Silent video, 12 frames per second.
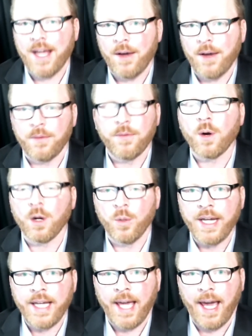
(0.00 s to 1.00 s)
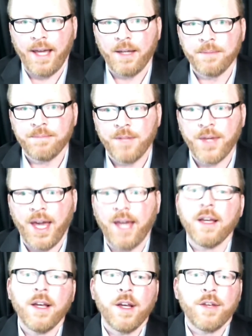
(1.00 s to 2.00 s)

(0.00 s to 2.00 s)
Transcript: out a 401k, okay?